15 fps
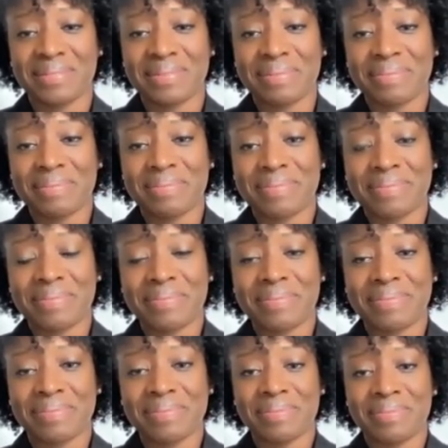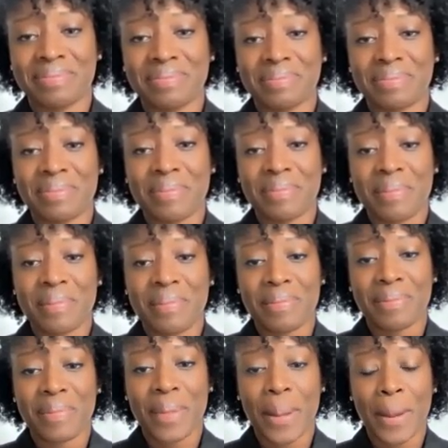
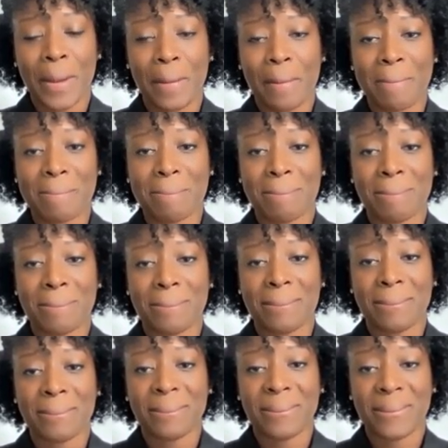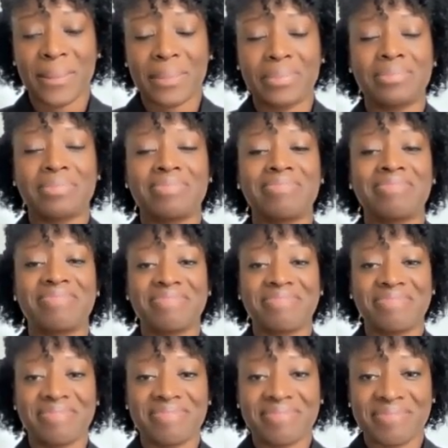
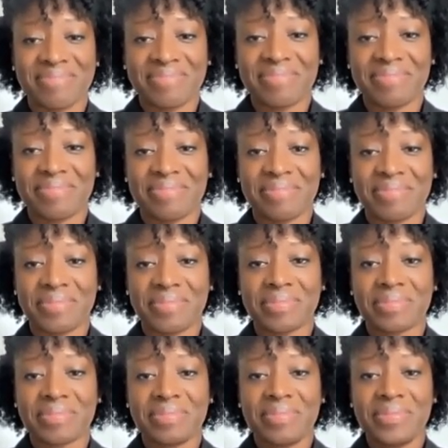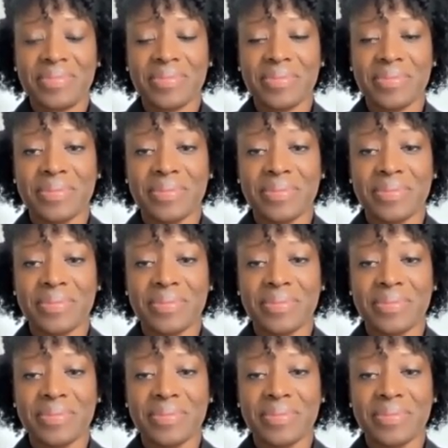The person shown says nothing.